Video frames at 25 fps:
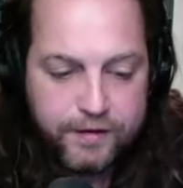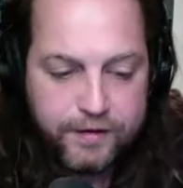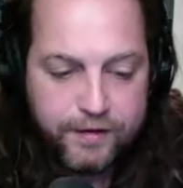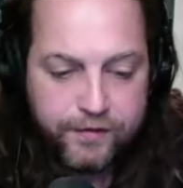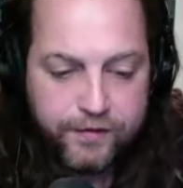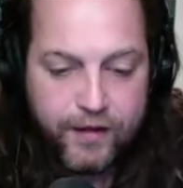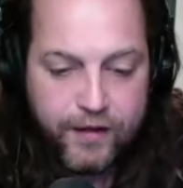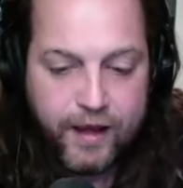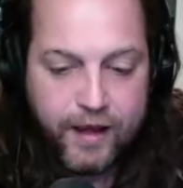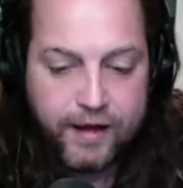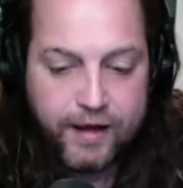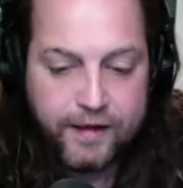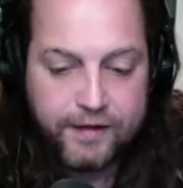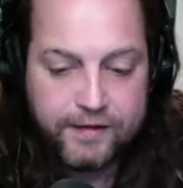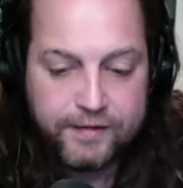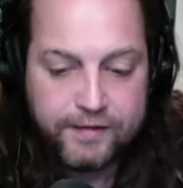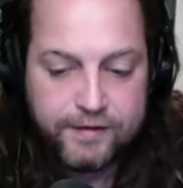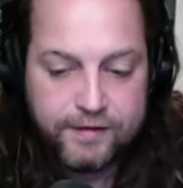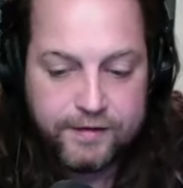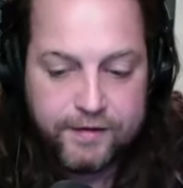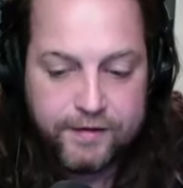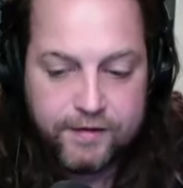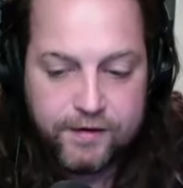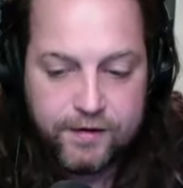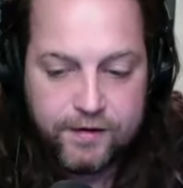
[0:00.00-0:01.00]
that
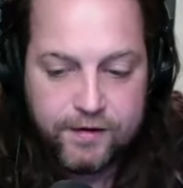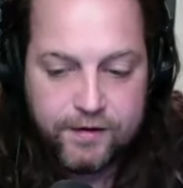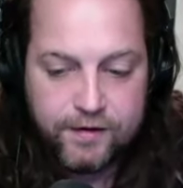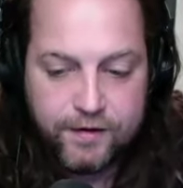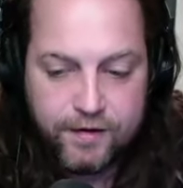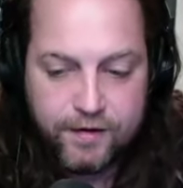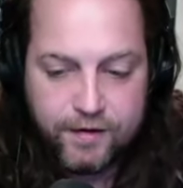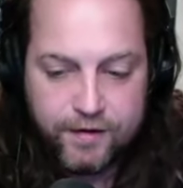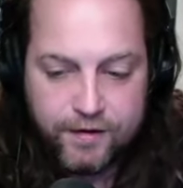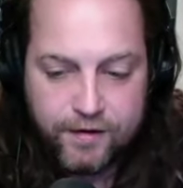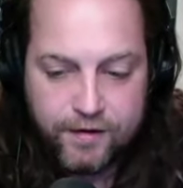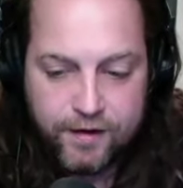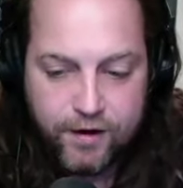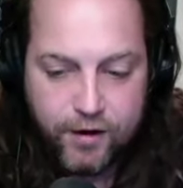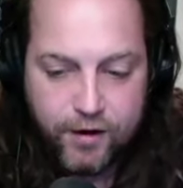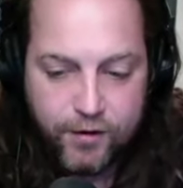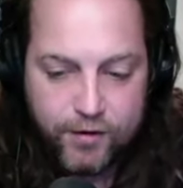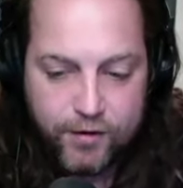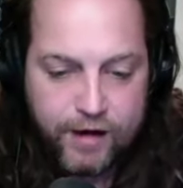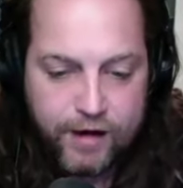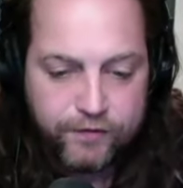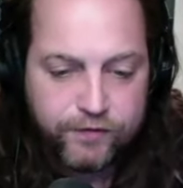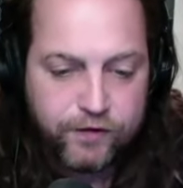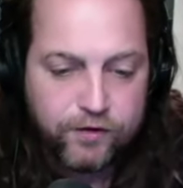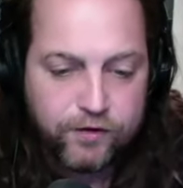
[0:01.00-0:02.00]

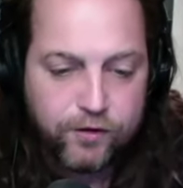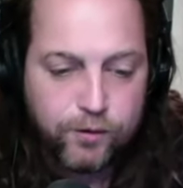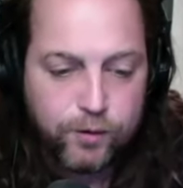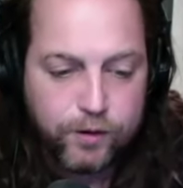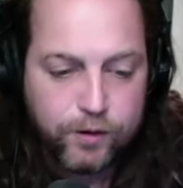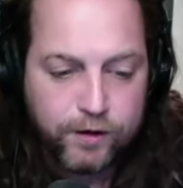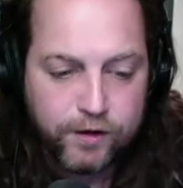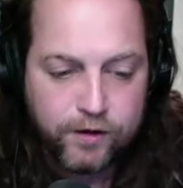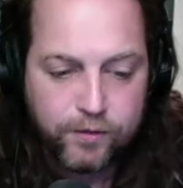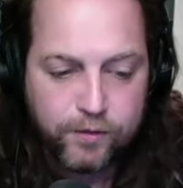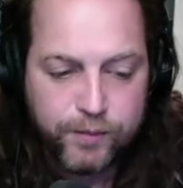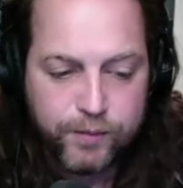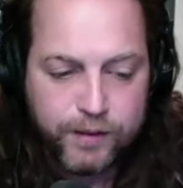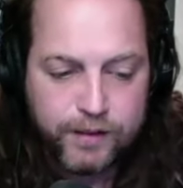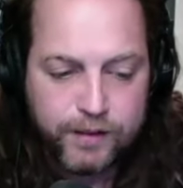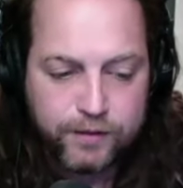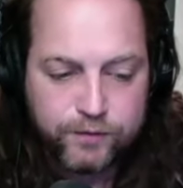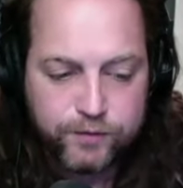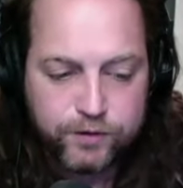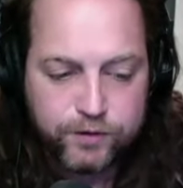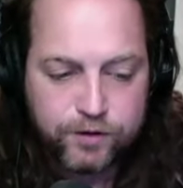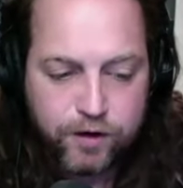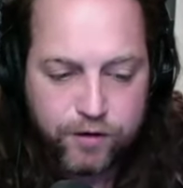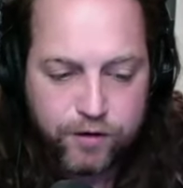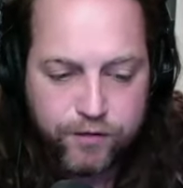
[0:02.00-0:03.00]
you have to do a little bit of
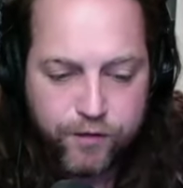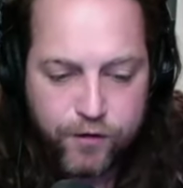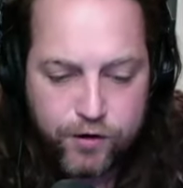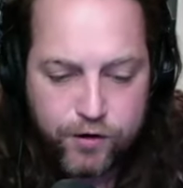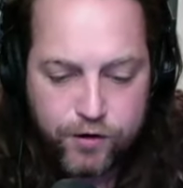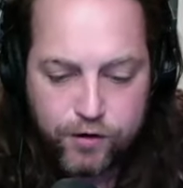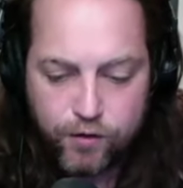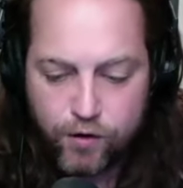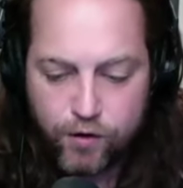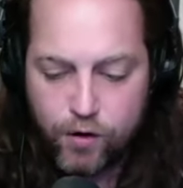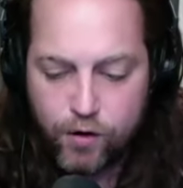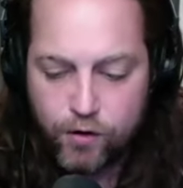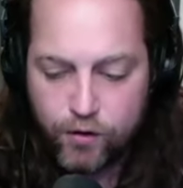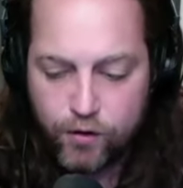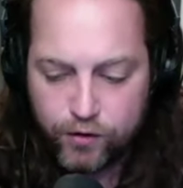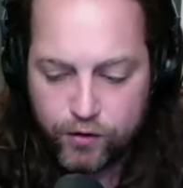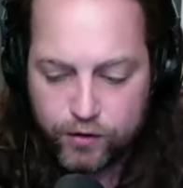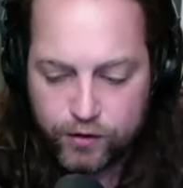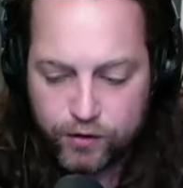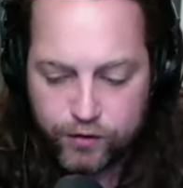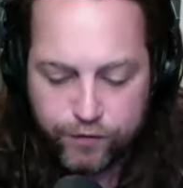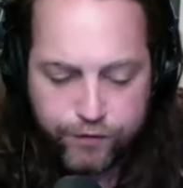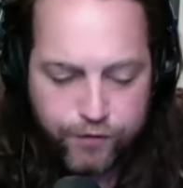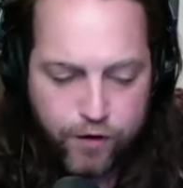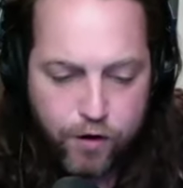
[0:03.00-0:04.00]
stuff on your own, on
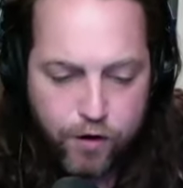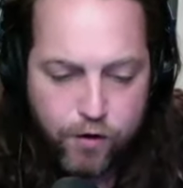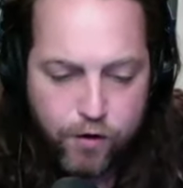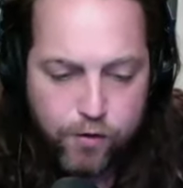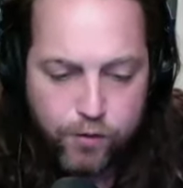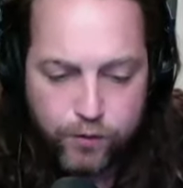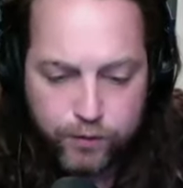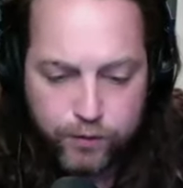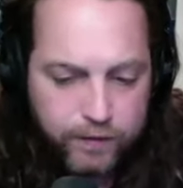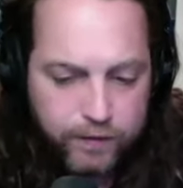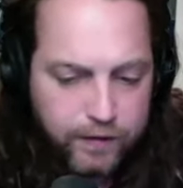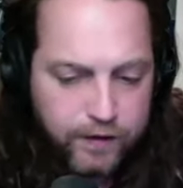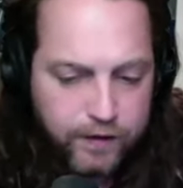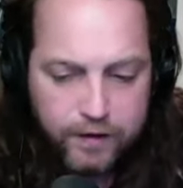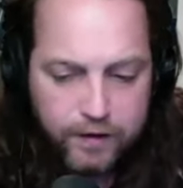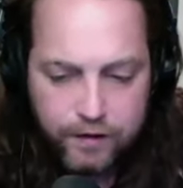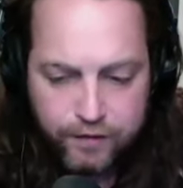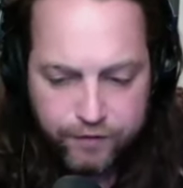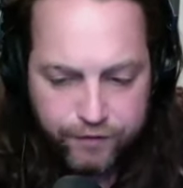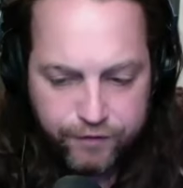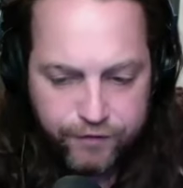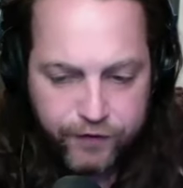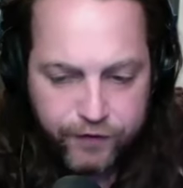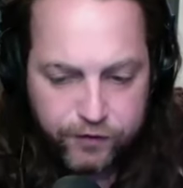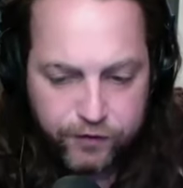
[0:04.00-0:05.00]
your phone,
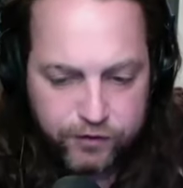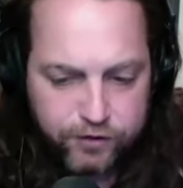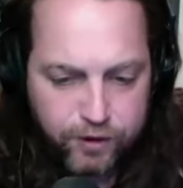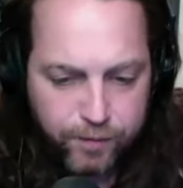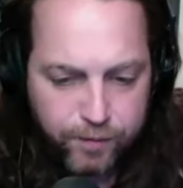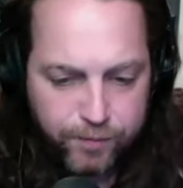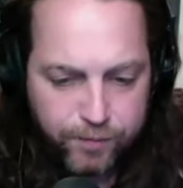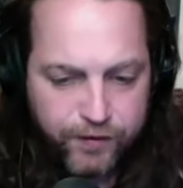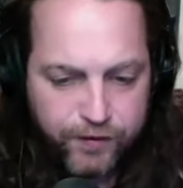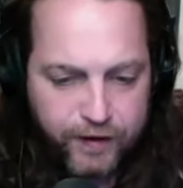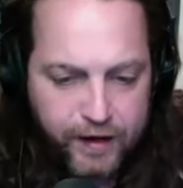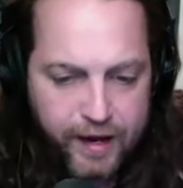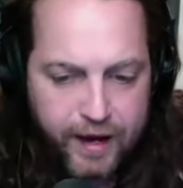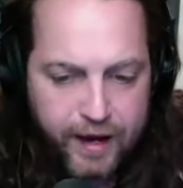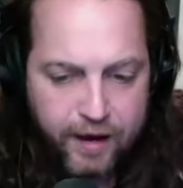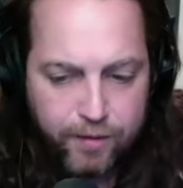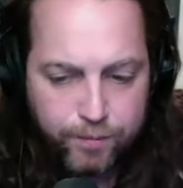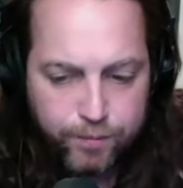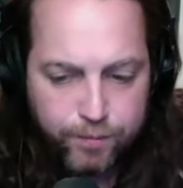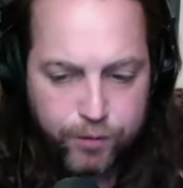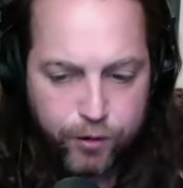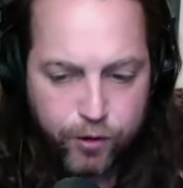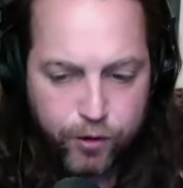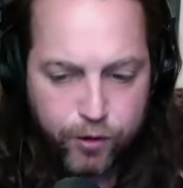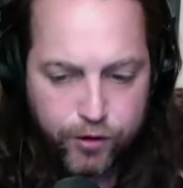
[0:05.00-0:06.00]
fill something out
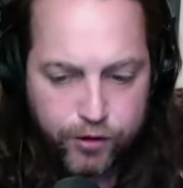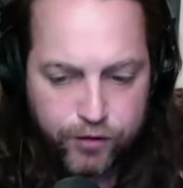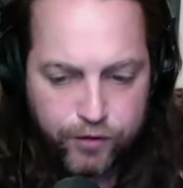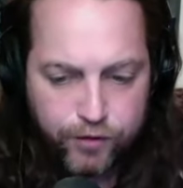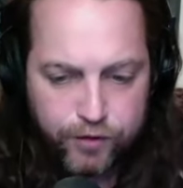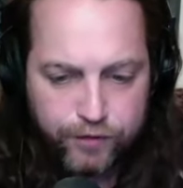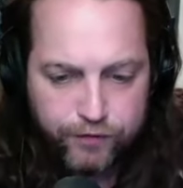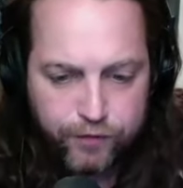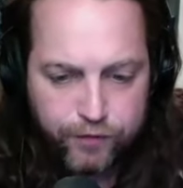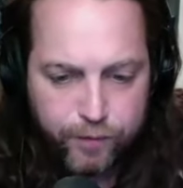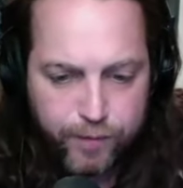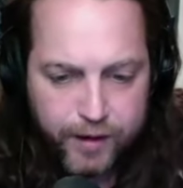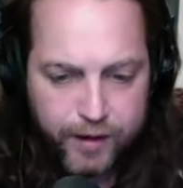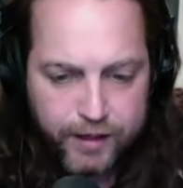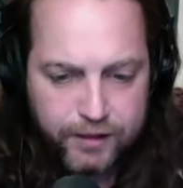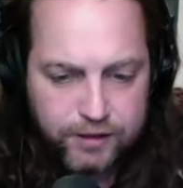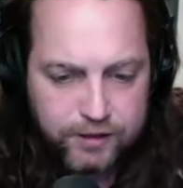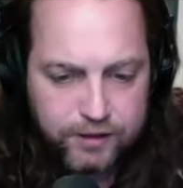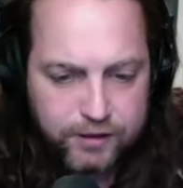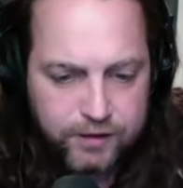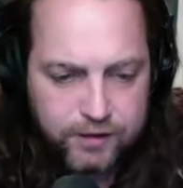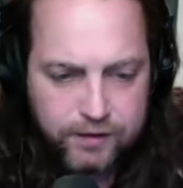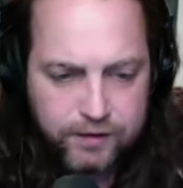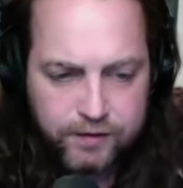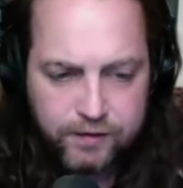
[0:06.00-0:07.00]
and put all your
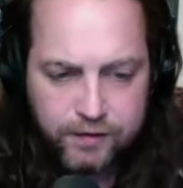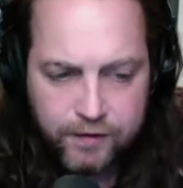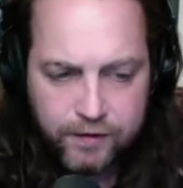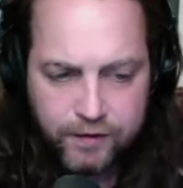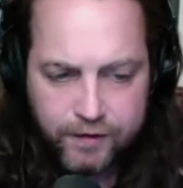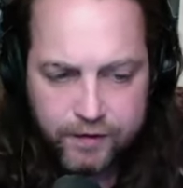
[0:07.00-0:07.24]
information in.